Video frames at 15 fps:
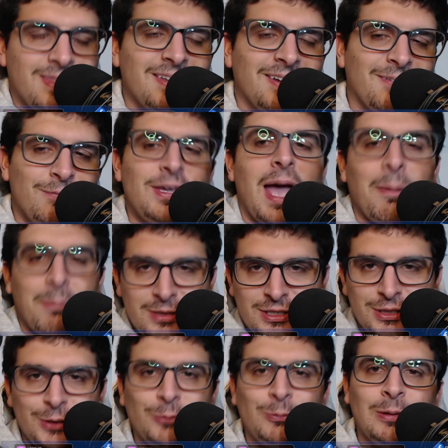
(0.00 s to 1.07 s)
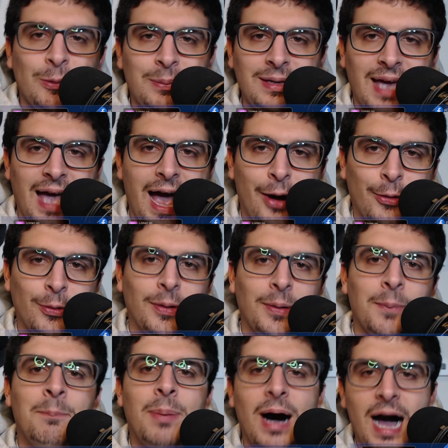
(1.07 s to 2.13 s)
The episode will be out
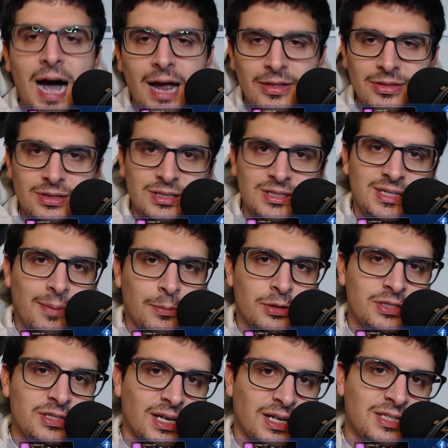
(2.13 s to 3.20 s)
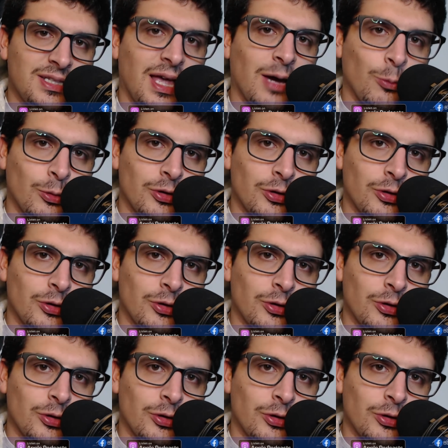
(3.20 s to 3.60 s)
by December 6th at